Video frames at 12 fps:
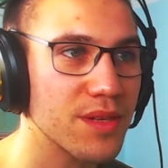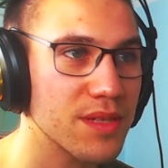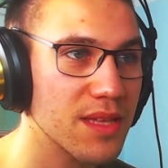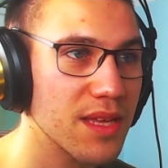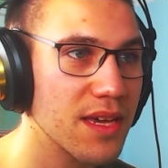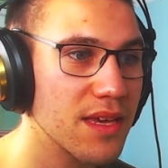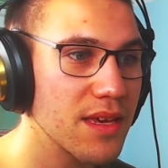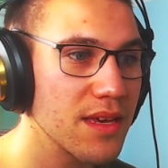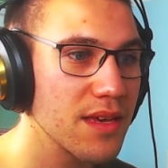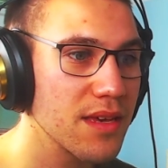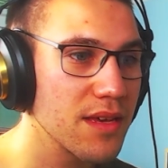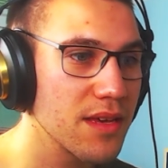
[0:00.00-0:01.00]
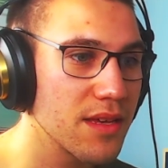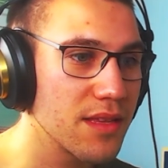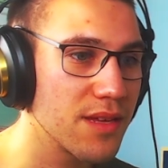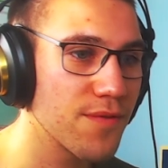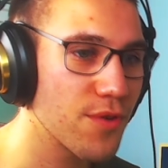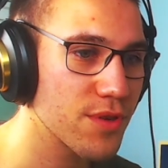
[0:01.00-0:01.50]
because
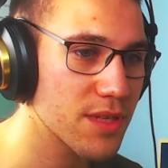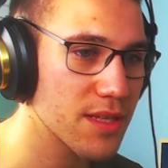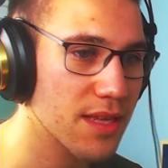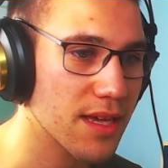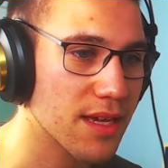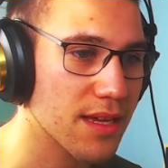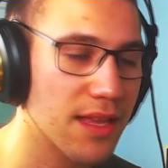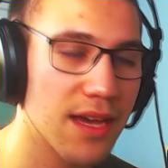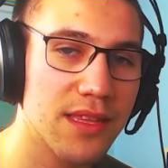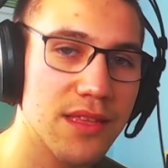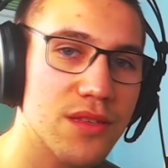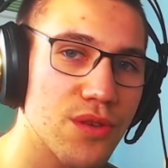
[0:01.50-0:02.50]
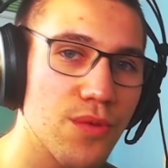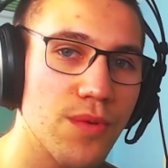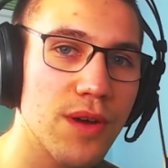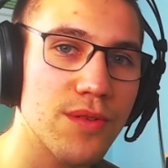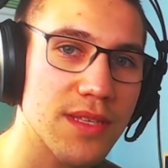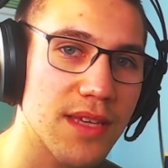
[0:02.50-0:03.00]
their voices like collided so
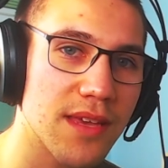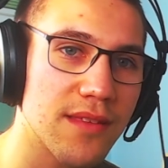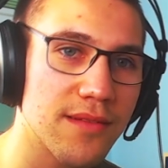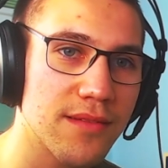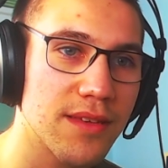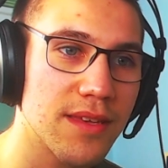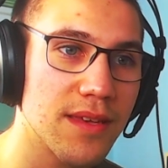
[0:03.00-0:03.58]
well together.